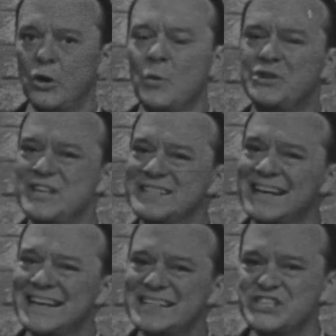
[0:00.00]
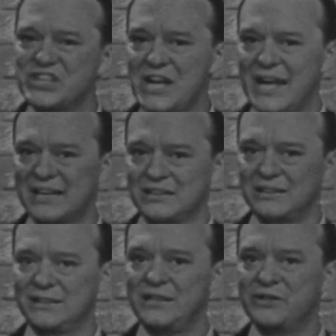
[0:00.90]
which is consonantal
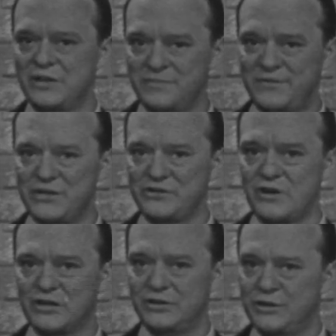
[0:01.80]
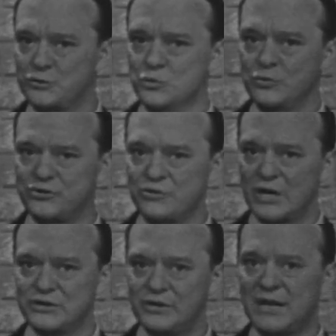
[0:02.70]
in terms of its structure, its root
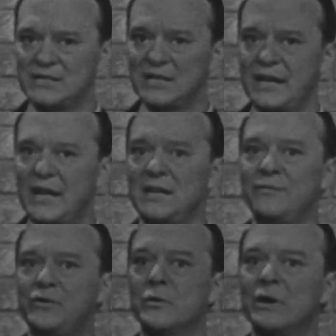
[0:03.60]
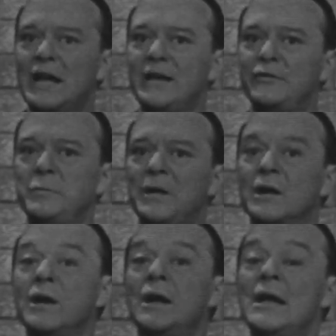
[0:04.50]
structure. That is, again, if you were a native
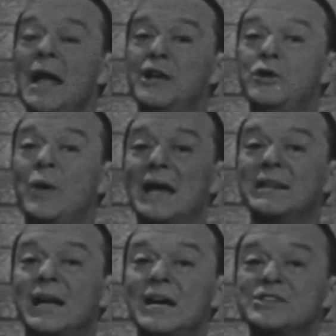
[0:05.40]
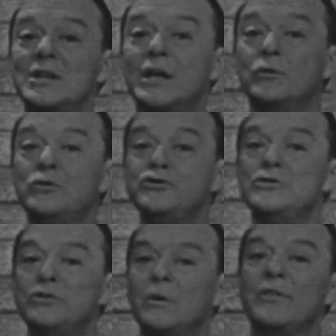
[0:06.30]
speaker and you had the consonantal roots,
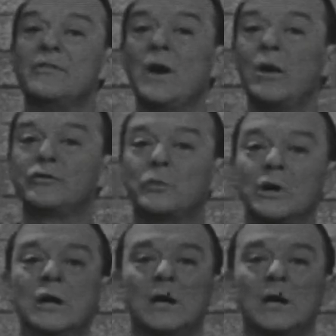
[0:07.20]
you'd know what the vowels were.